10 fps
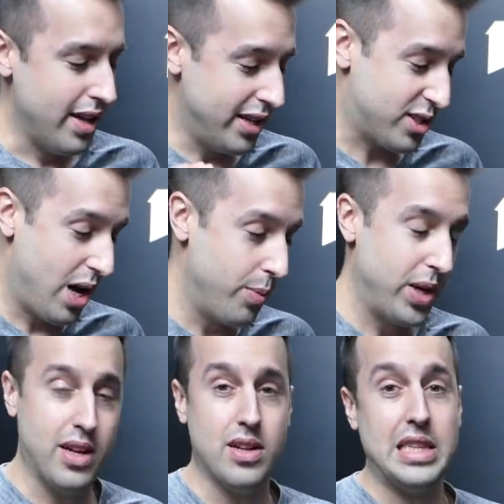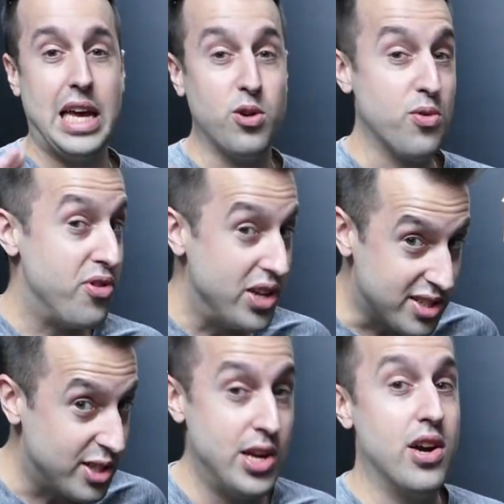It's coming later
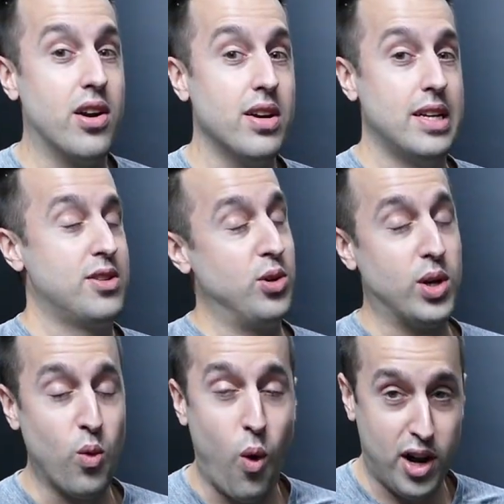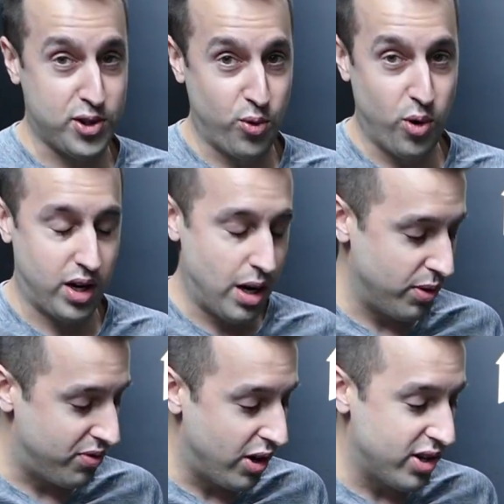this year, so you can watch for it
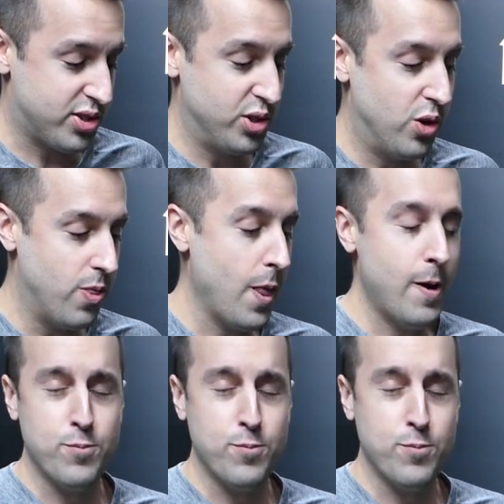coming very soon.